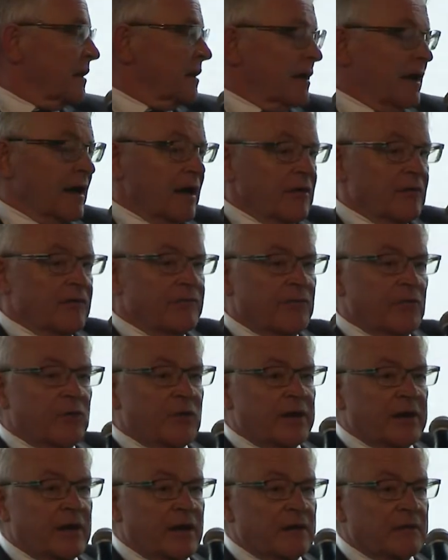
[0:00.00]

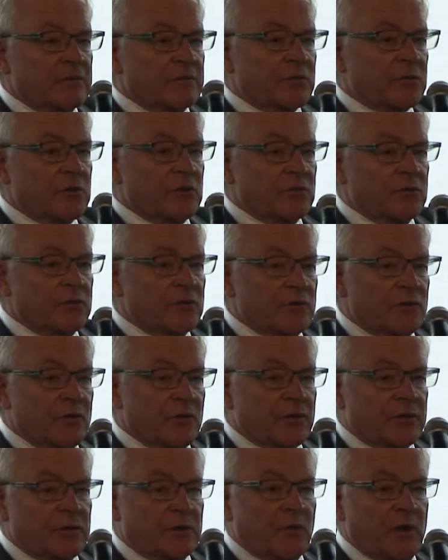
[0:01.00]
California. You
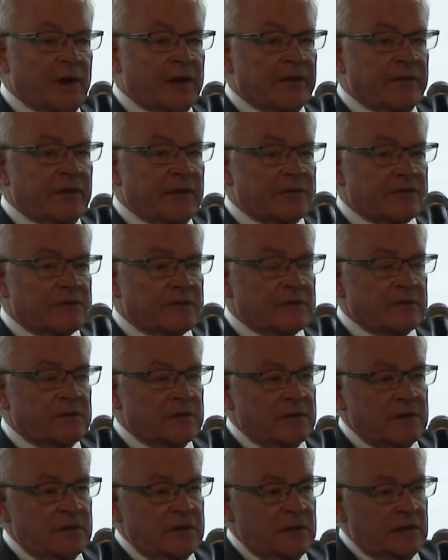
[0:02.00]
look at the way that
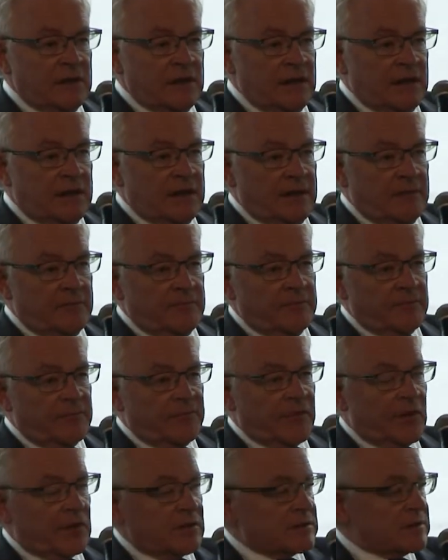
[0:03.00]

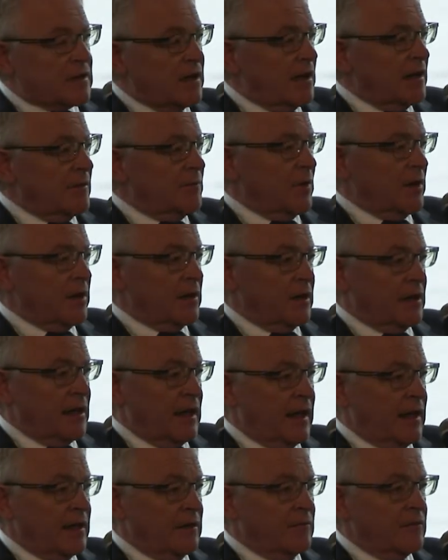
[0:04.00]
forest carbon,
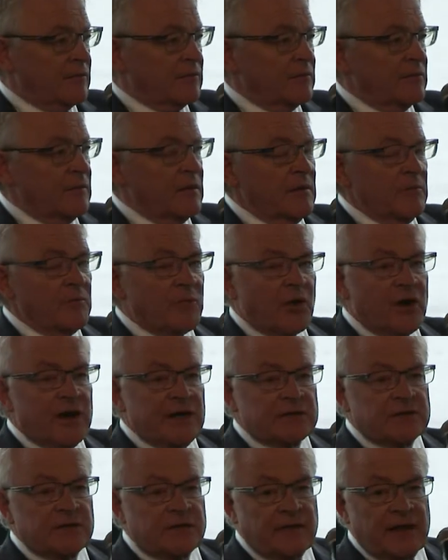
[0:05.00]
and
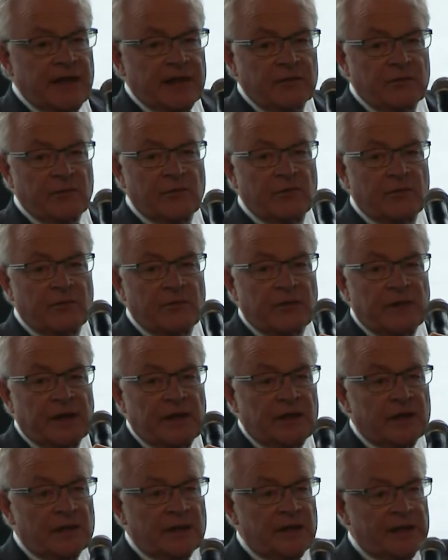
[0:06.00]
prior to that through
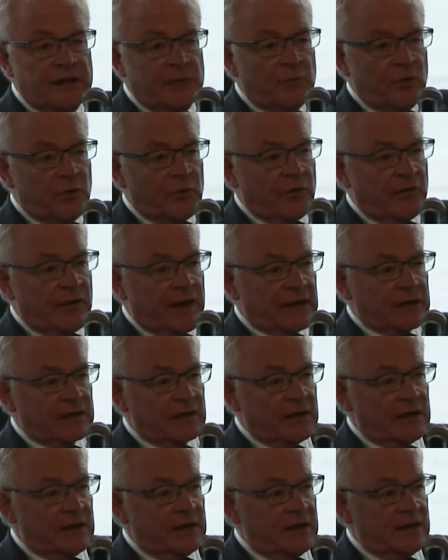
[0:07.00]
the Clean Water Act,
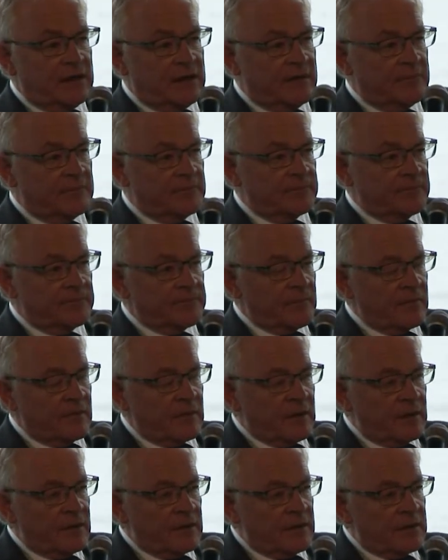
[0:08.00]
the
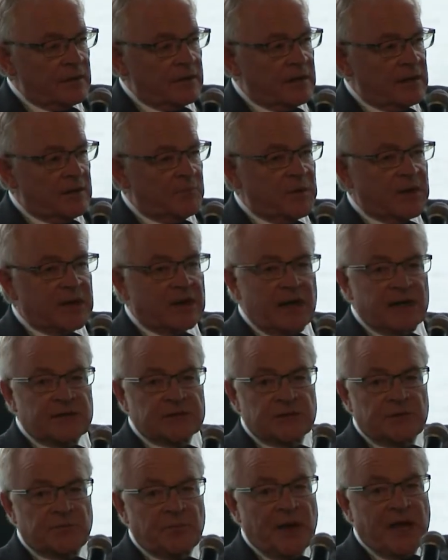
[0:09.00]
mitigation